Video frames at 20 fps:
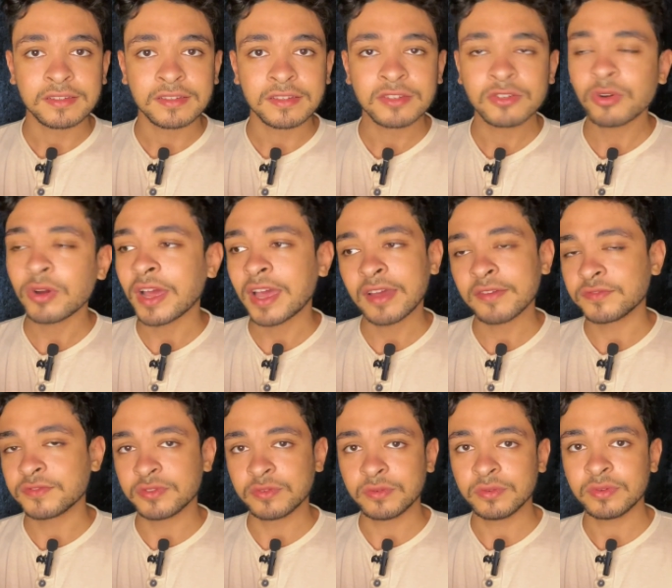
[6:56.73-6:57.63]
You don't
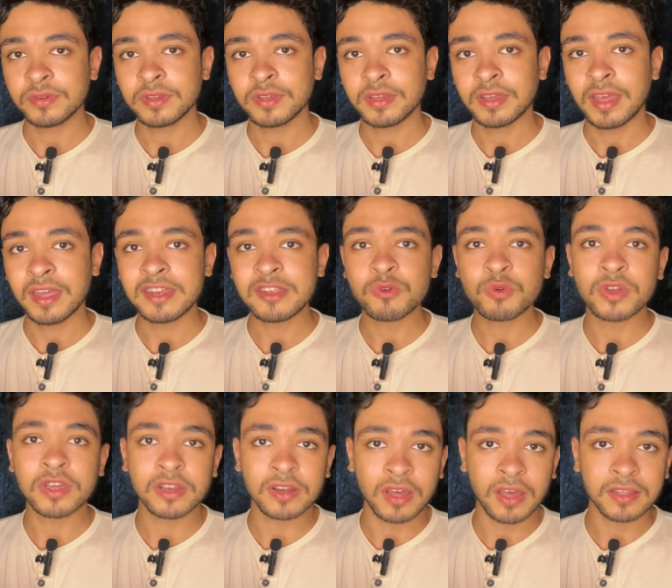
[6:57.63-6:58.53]
have to, and you
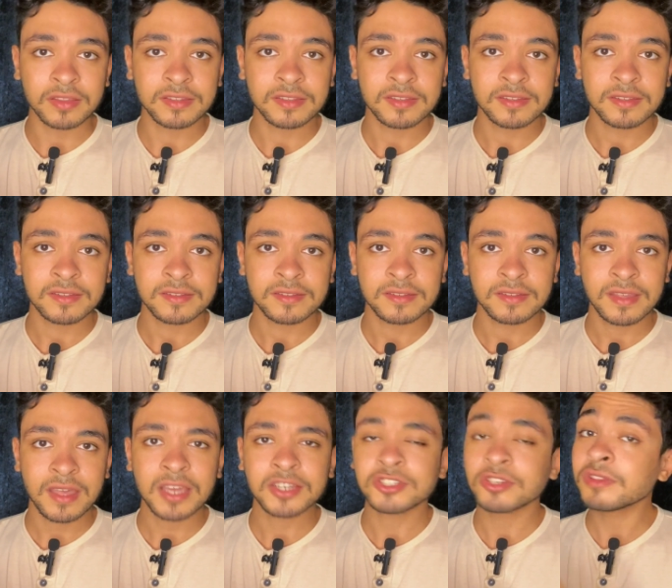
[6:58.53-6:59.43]
cannot.
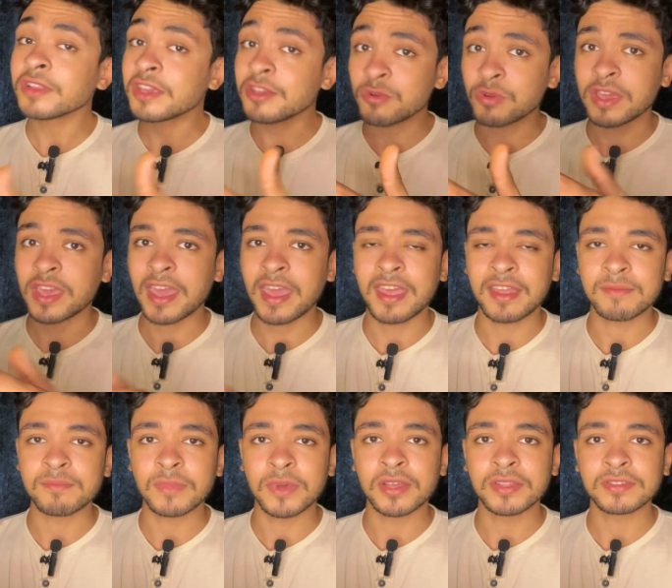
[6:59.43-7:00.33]
Actually, you
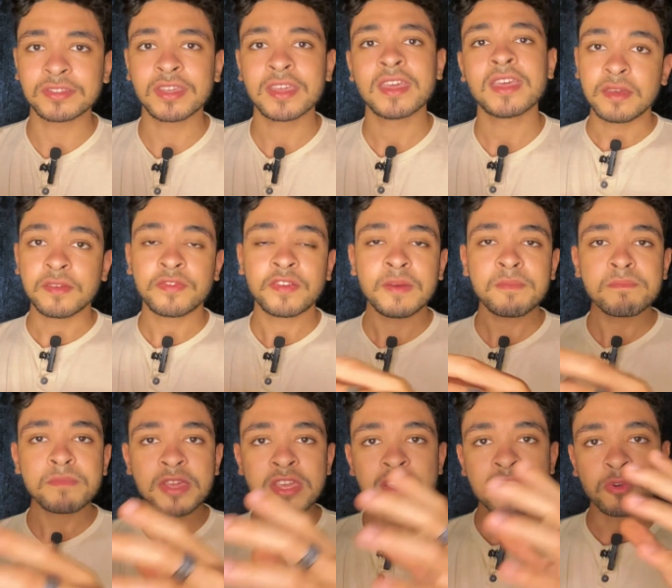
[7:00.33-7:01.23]
can, but if
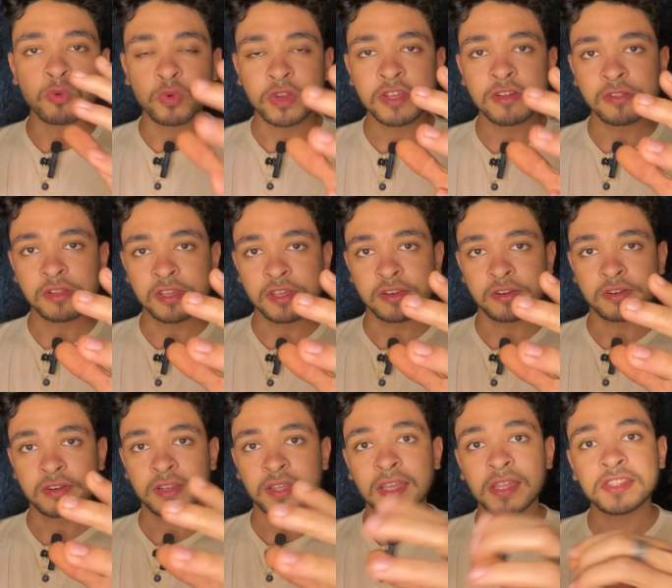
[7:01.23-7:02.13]
I'm being real
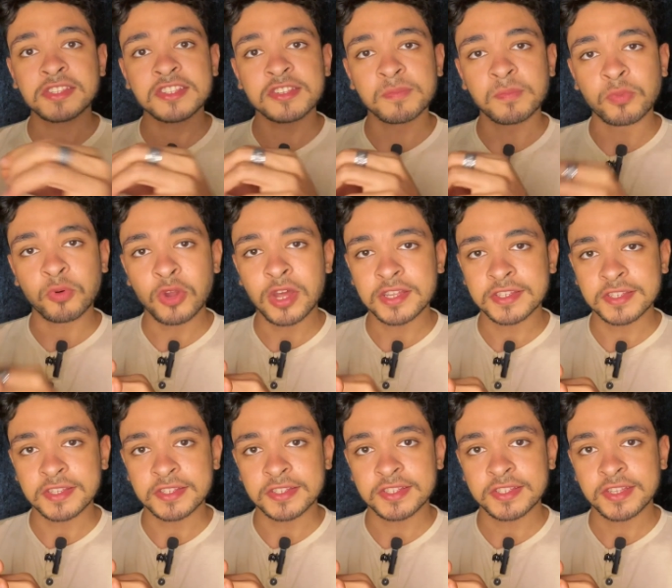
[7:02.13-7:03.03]
here, it's a
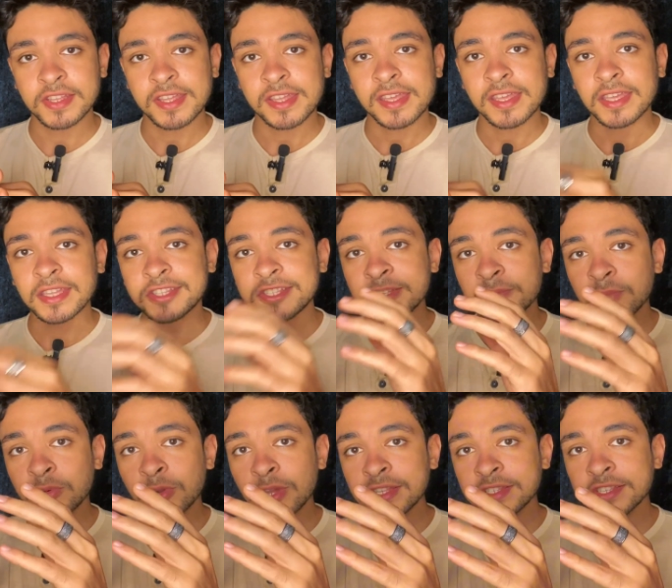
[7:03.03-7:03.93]
process. It's a
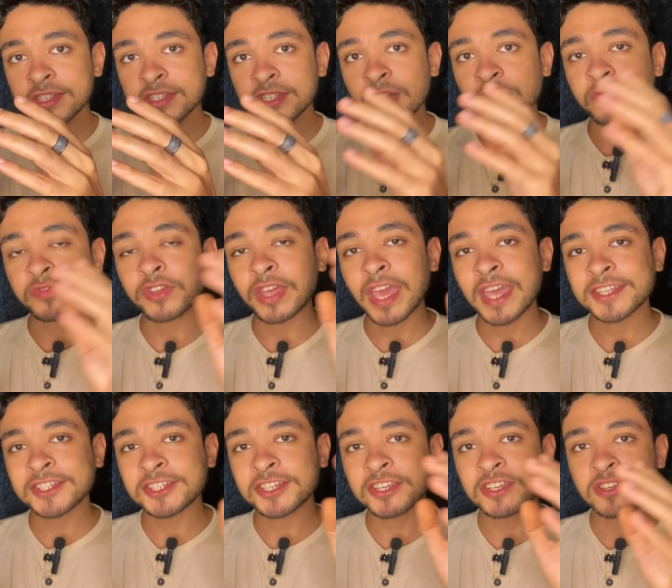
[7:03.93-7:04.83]
process of
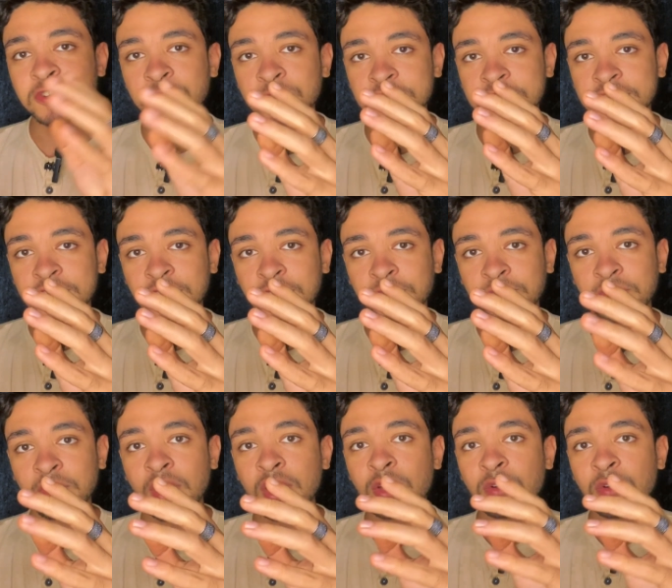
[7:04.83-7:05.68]
catching yourself.